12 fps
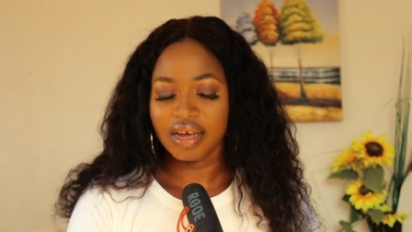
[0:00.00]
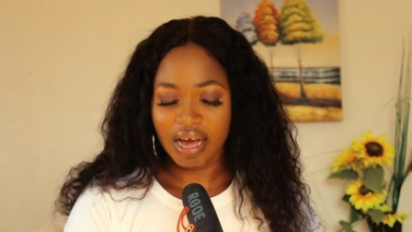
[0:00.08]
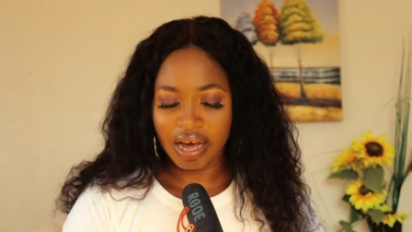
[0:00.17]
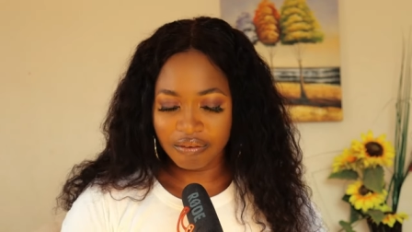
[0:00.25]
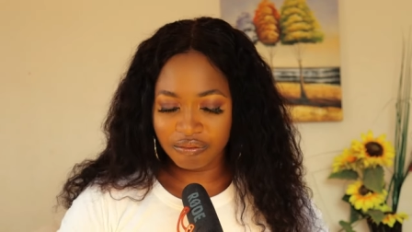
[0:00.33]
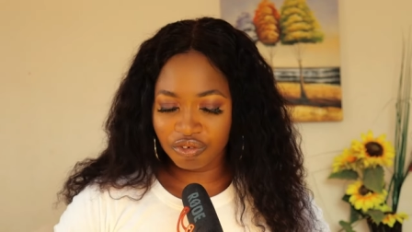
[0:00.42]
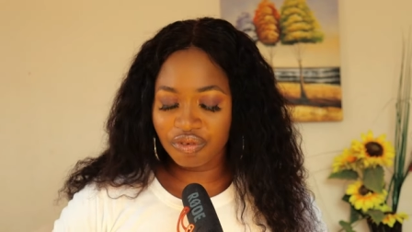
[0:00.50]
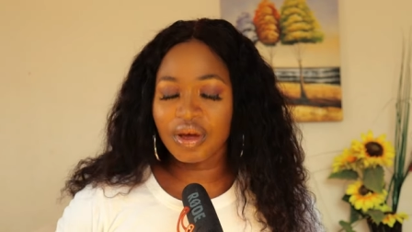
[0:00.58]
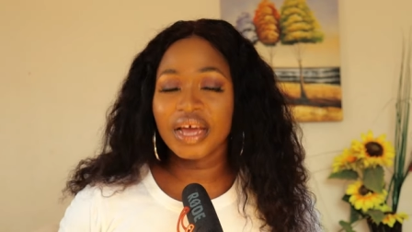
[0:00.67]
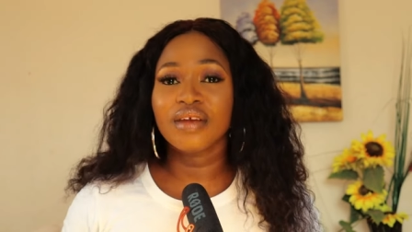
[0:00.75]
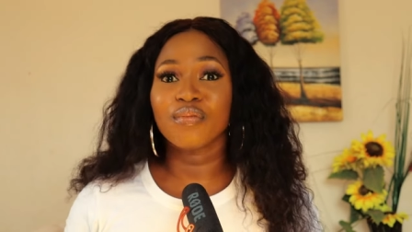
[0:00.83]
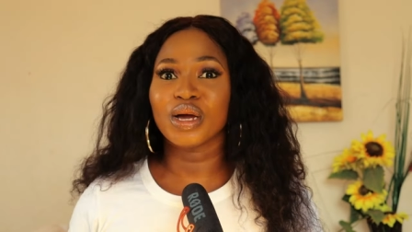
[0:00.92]
I have
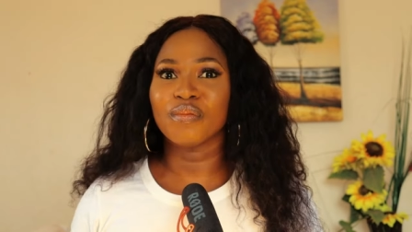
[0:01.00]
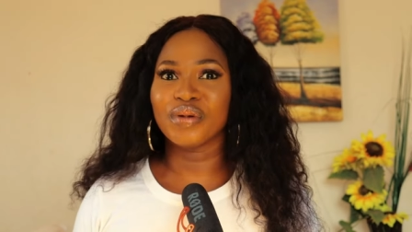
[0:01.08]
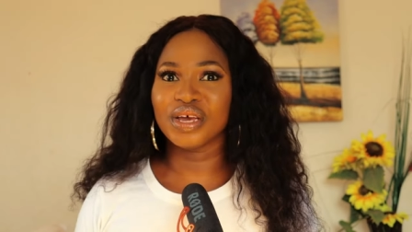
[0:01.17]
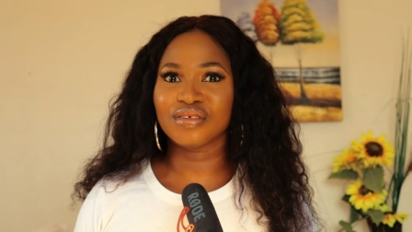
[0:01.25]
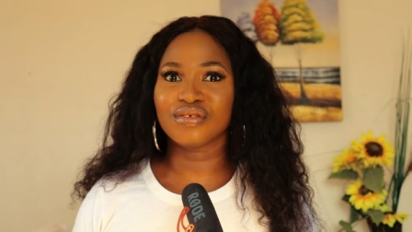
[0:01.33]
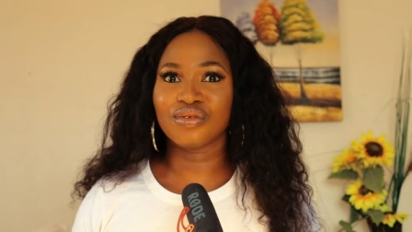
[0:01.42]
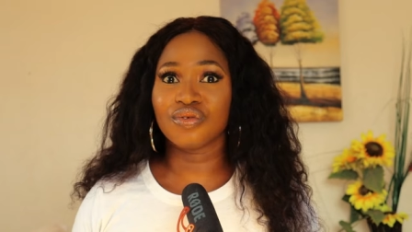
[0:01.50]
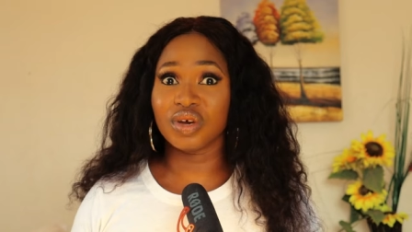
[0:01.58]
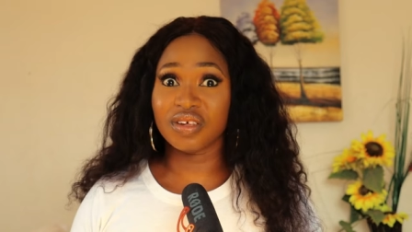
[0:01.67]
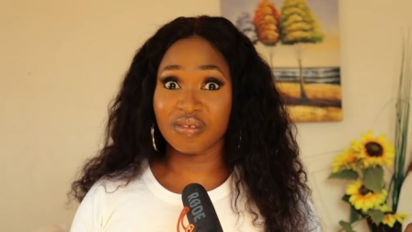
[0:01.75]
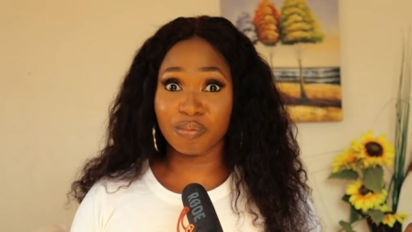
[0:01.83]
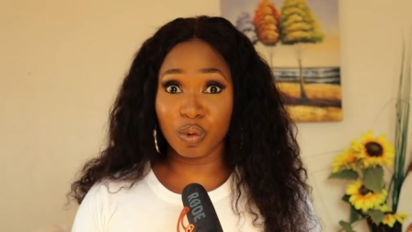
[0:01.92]
tried my best to
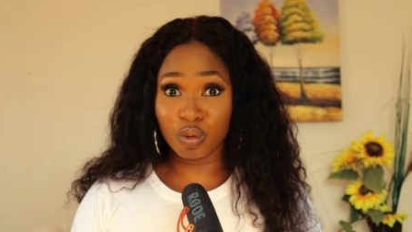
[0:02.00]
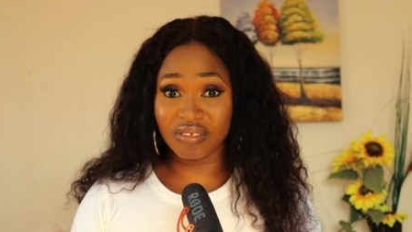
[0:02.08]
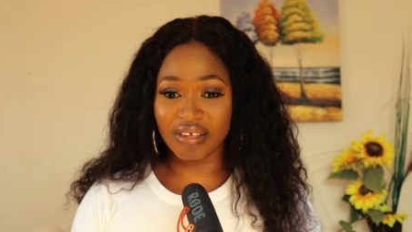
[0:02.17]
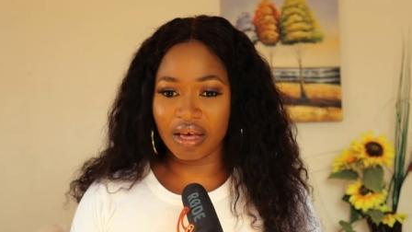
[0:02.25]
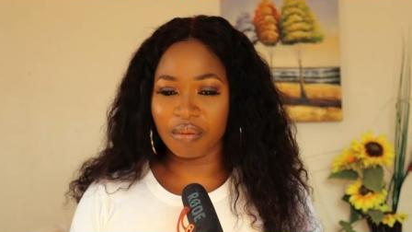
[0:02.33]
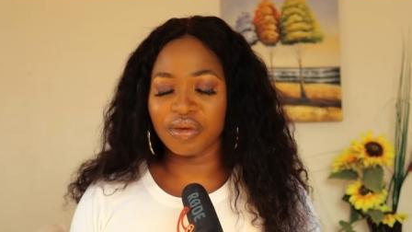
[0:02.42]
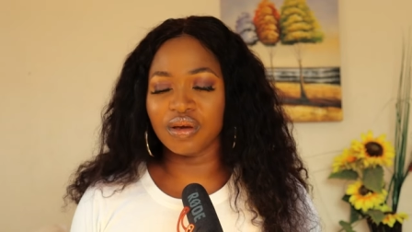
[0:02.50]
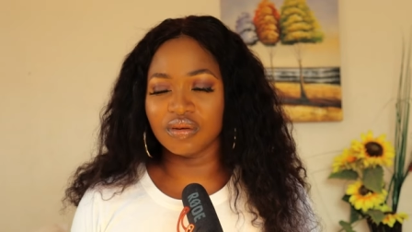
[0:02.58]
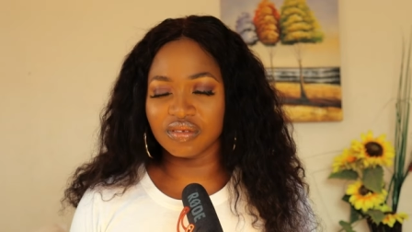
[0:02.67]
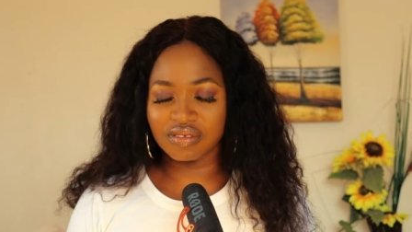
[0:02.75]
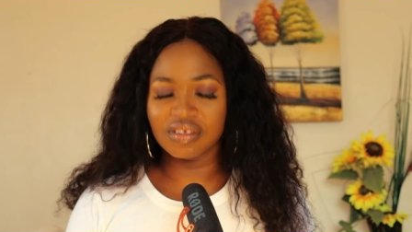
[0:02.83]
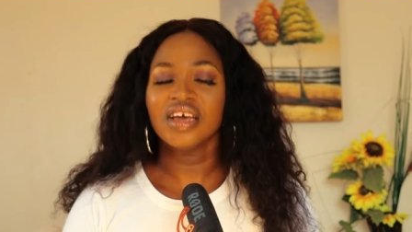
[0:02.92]
expose her
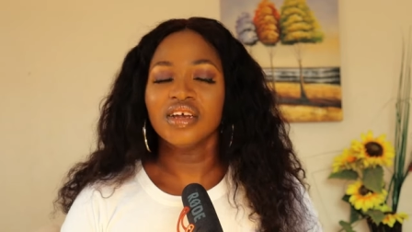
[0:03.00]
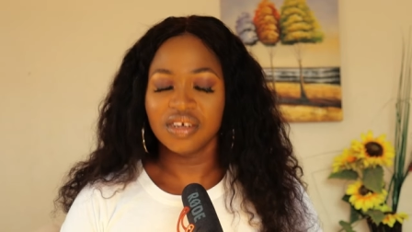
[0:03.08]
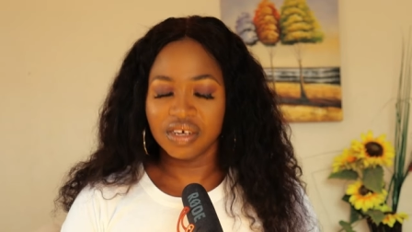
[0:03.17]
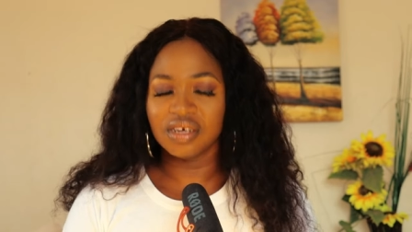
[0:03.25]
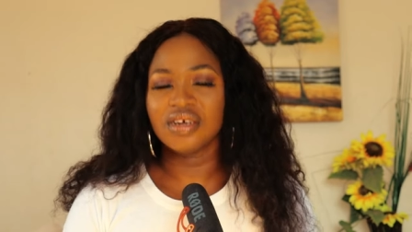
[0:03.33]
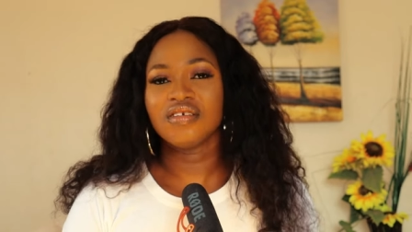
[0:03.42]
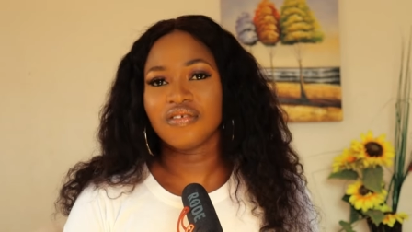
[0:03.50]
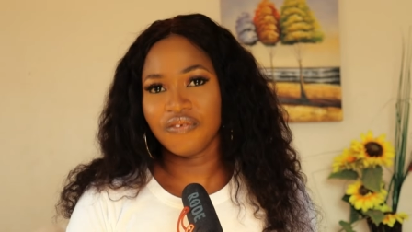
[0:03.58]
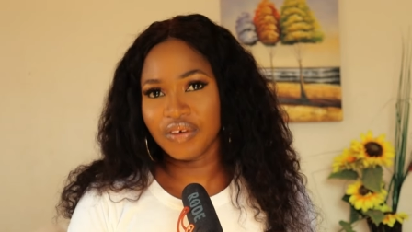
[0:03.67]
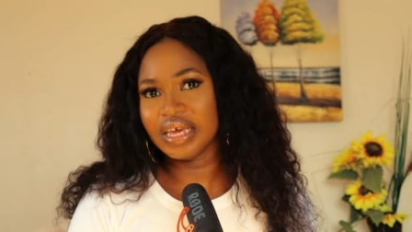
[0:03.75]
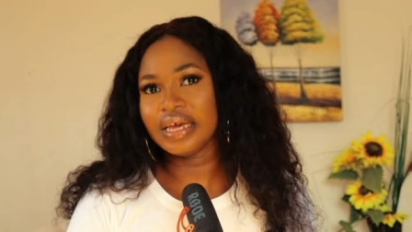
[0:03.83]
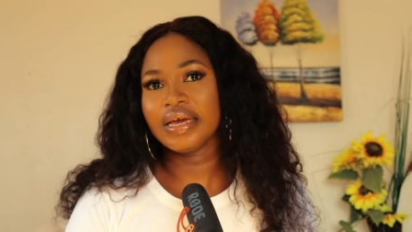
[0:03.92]
because she is
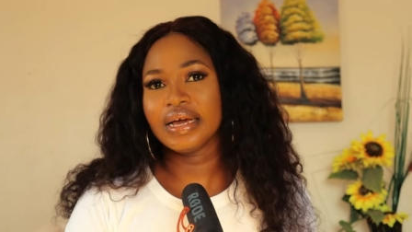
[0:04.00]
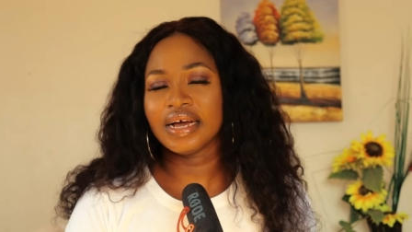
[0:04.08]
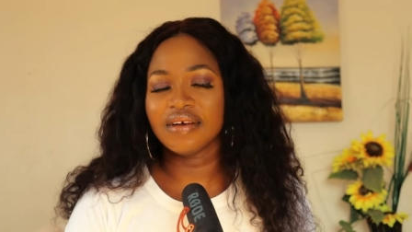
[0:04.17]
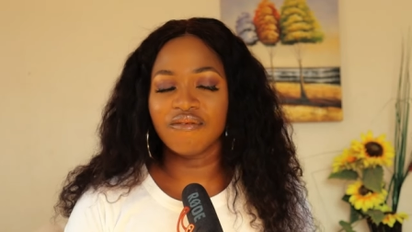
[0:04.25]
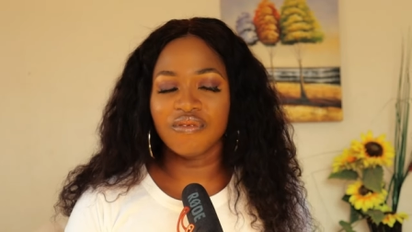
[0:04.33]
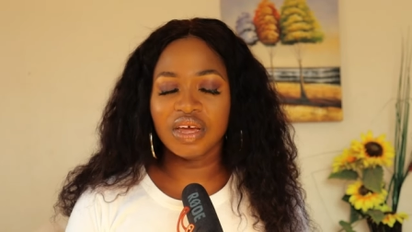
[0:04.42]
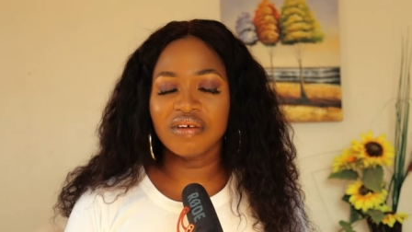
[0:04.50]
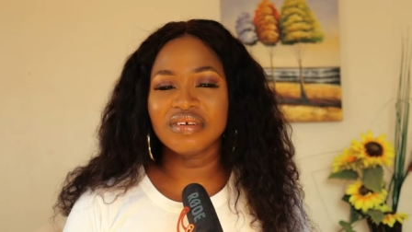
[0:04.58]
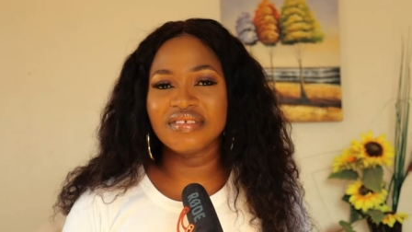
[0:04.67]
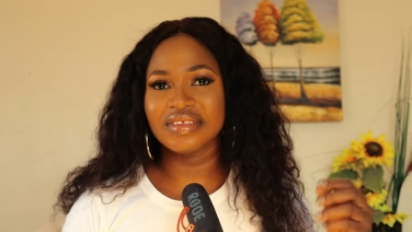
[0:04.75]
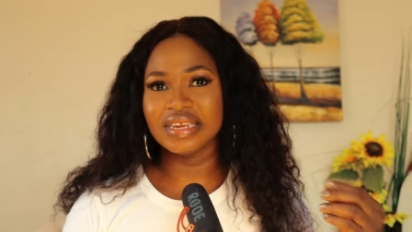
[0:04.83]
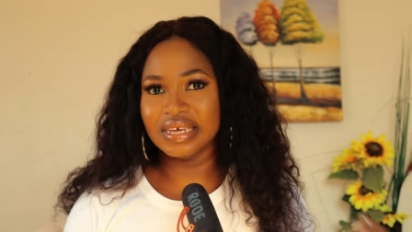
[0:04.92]
fake and
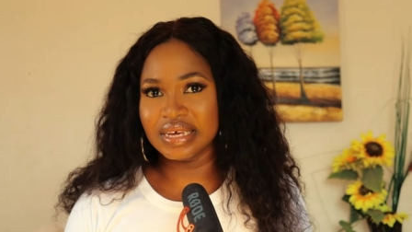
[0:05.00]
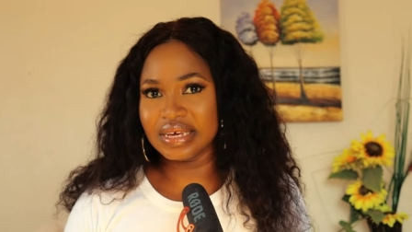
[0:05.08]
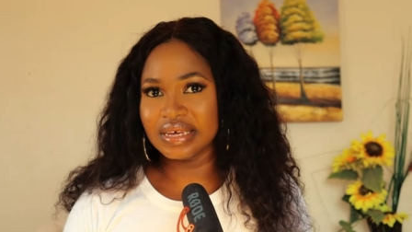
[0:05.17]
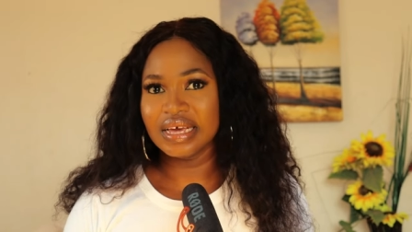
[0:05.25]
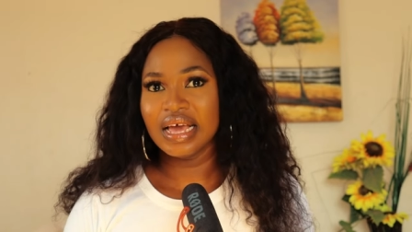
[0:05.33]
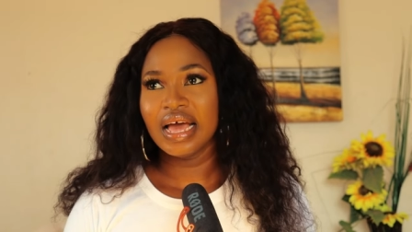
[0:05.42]
very sneaky.